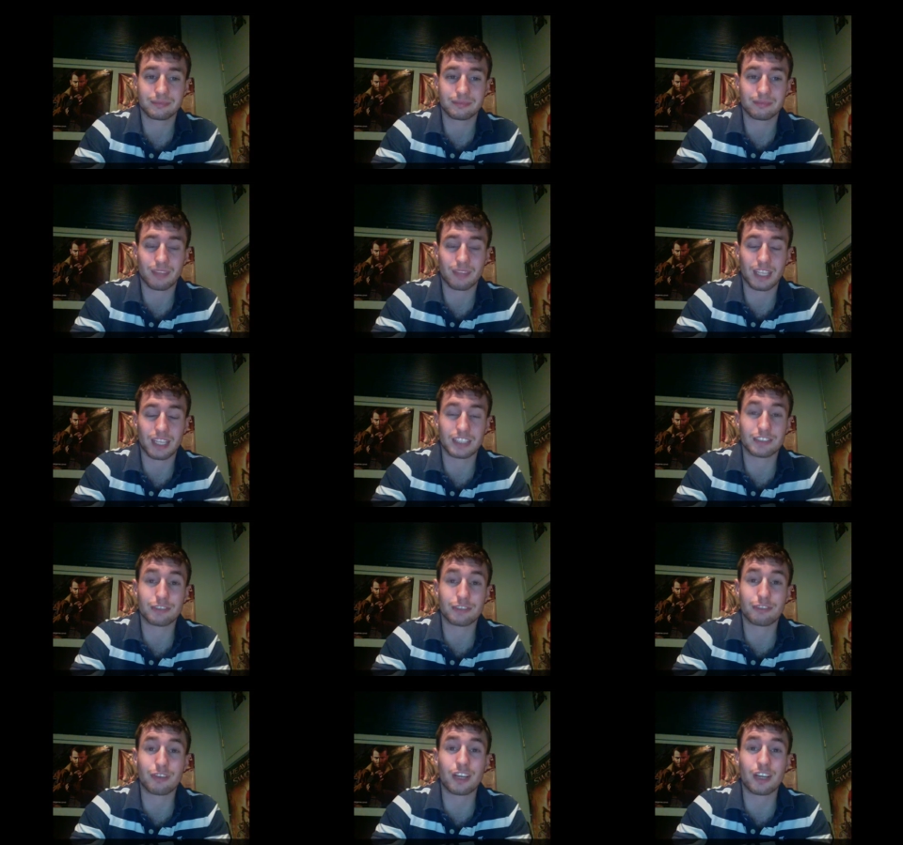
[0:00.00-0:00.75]

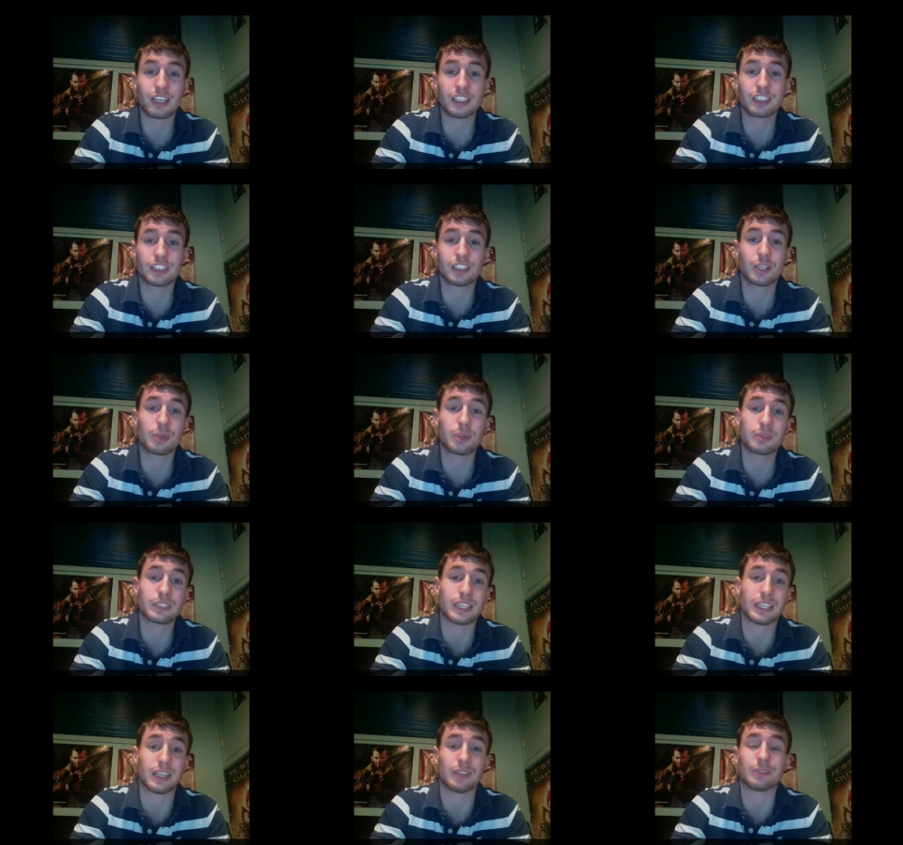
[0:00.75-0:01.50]
it's a fucking
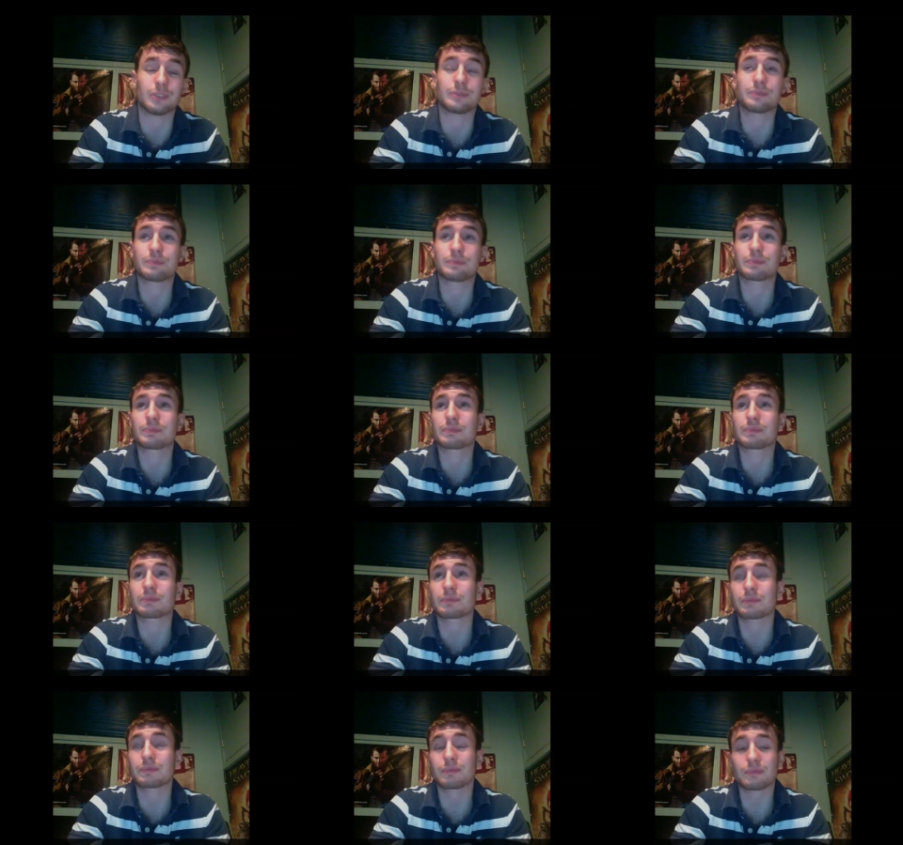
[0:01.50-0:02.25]
joke now.
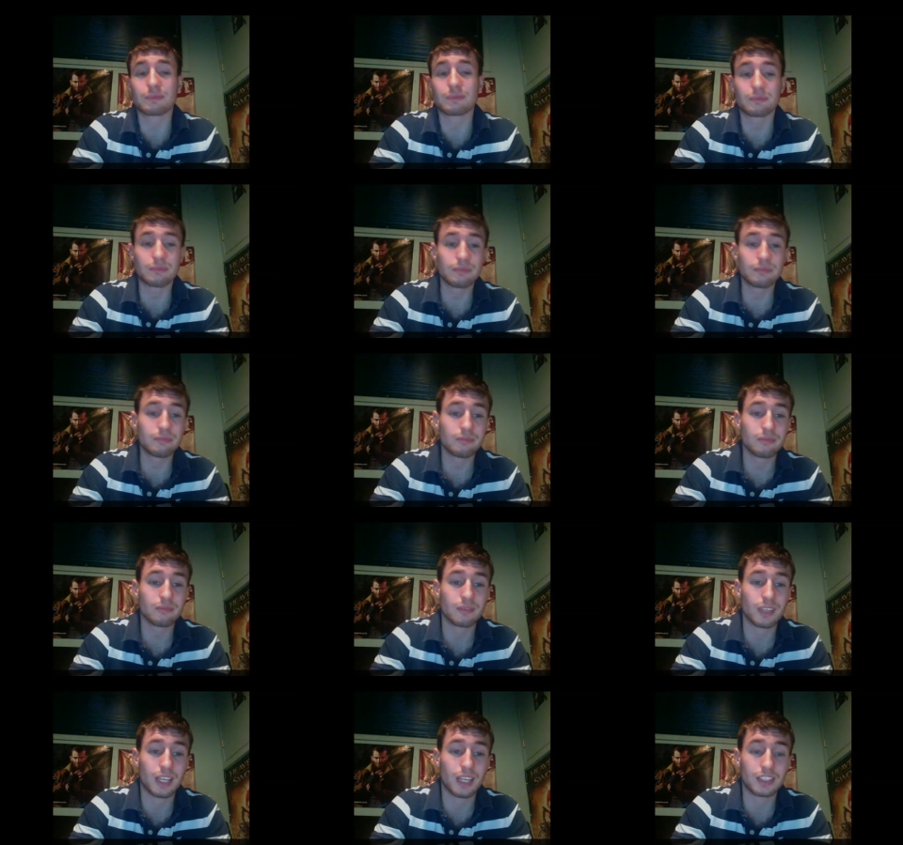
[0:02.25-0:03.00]

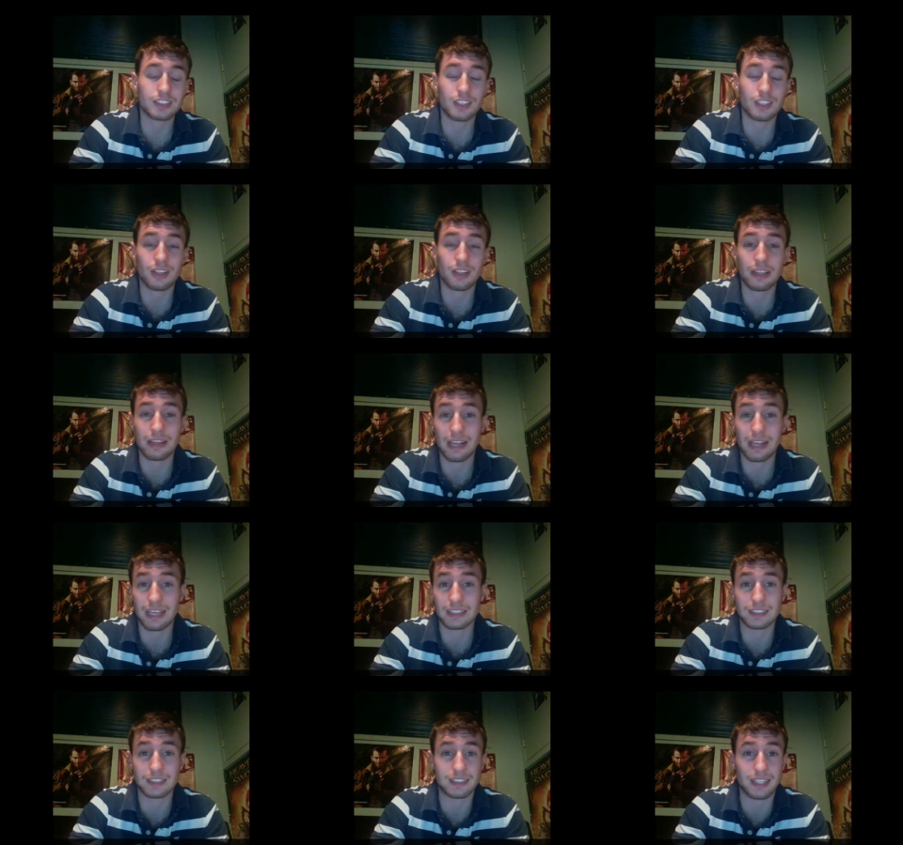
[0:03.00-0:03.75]
That's all I
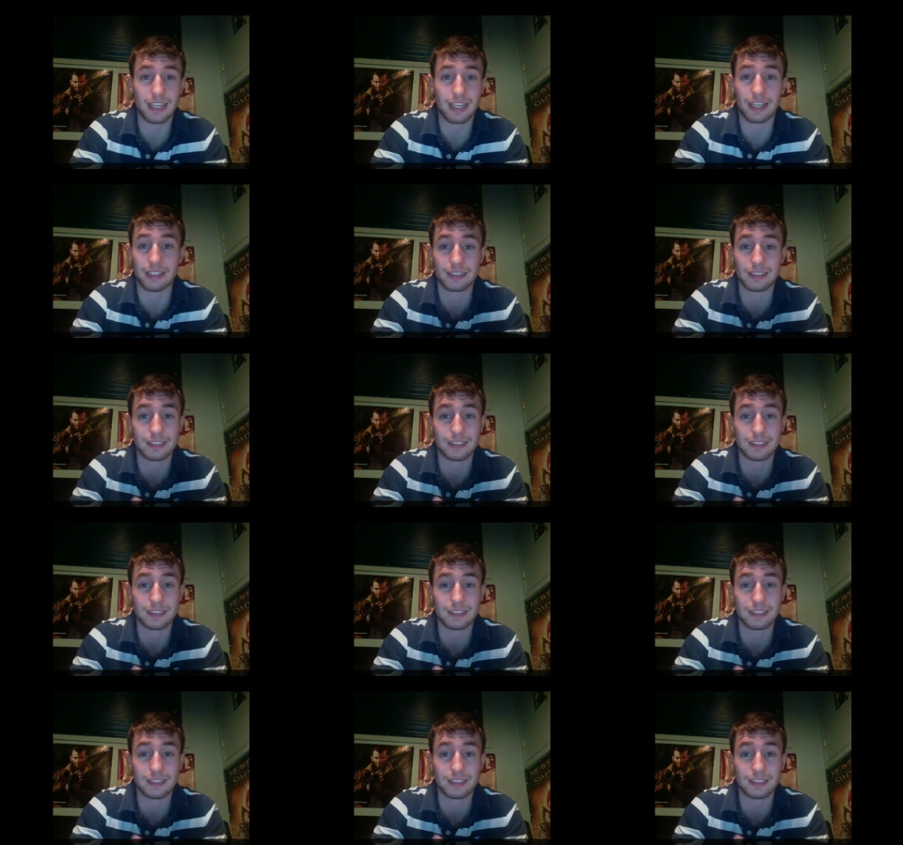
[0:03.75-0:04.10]
gotta say.